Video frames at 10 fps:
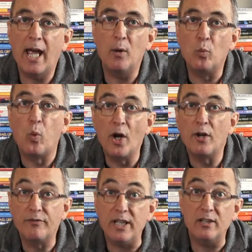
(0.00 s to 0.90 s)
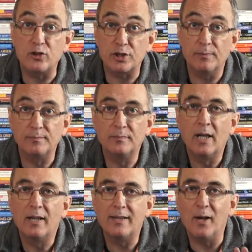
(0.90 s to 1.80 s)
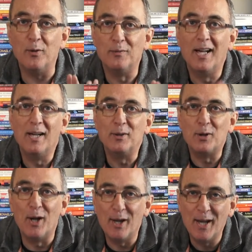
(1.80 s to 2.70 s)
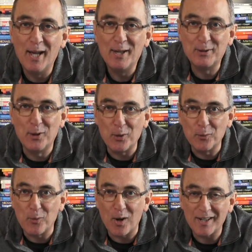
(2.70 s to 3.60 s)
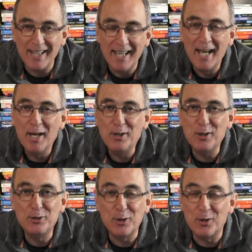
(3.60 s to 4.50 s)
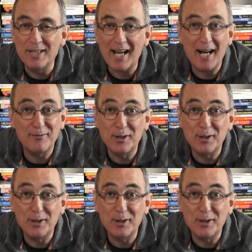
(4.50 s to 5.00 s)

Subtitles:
one of each. Now, don't worry, you don't have